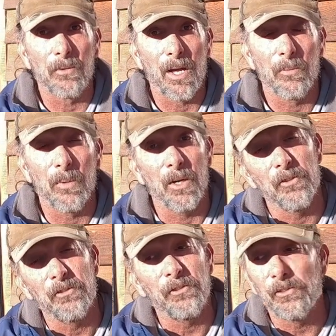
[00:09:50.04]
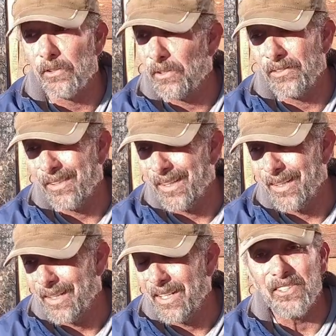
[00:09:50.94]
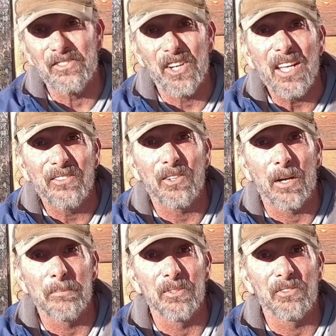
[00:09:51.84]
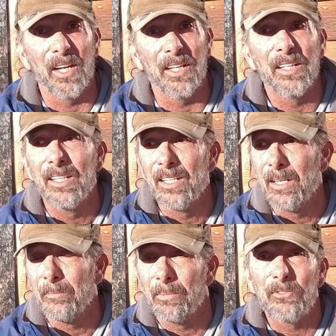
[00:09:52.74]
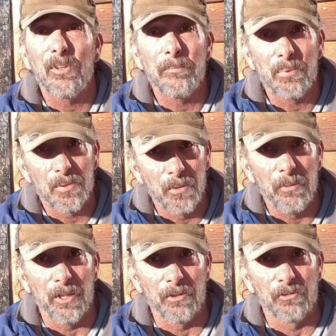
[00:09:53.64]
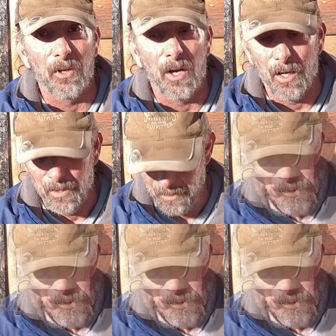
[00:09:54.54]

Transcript: rather well. This isn't a chainsaw per se, but it's a pruning saw.